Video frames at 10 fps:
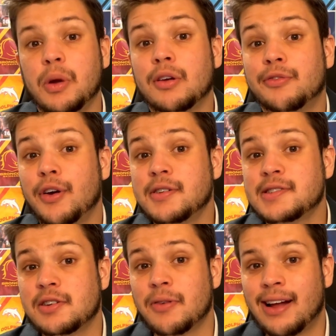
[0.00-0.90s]
could
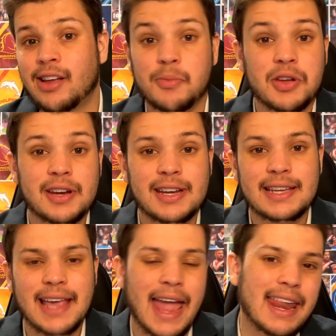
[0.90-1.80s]
focus it around
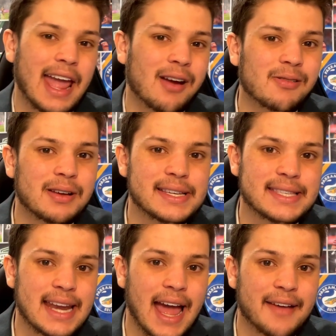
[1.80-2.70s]
communities and
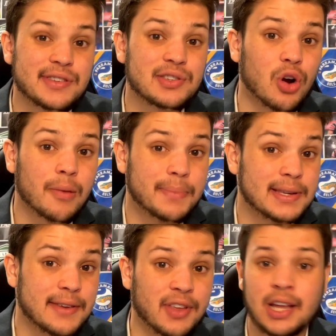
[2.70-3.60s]
areas that have strong
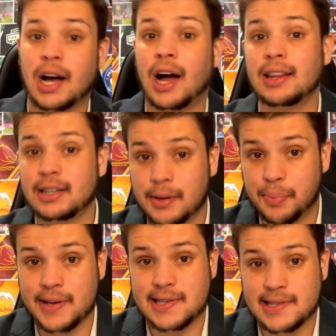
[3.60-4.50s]
Pacific Islander
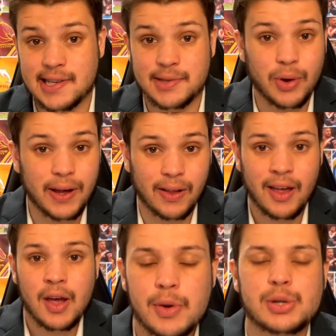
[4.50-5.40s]
presence as well,
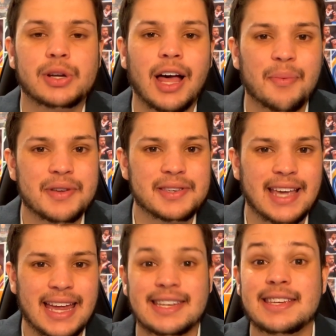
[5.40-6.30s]
which would help us
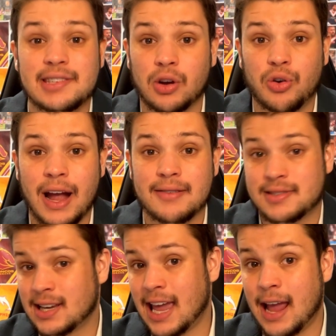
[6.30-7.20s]
get decent
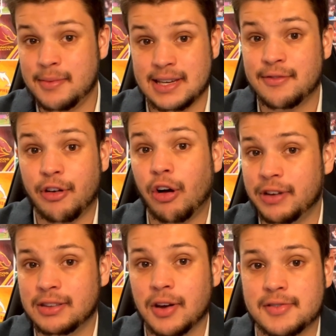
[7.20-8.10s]
crowds to games
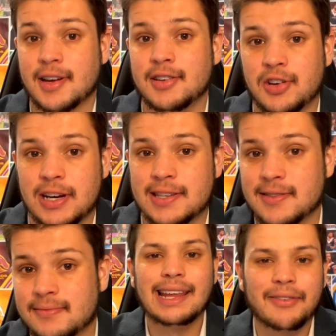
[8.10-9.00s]
involving those countries.
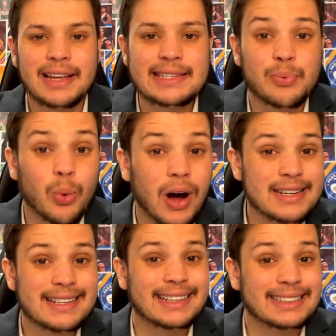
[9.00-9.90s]
There is
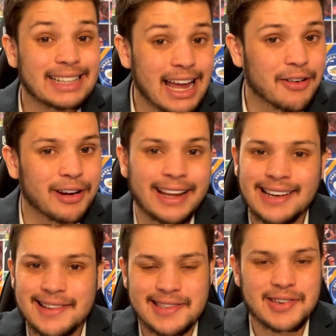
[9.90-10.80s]
one
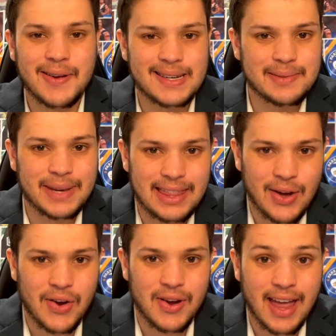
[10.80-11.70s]
glaring concern to me
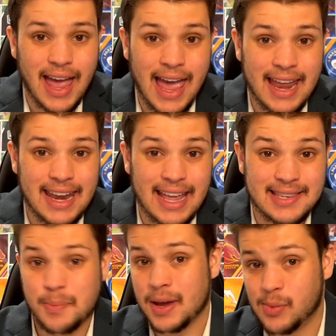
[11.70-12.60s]
though, and
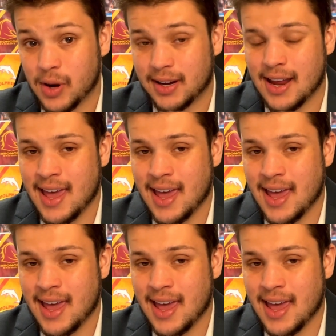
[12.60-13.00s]
it's a big one.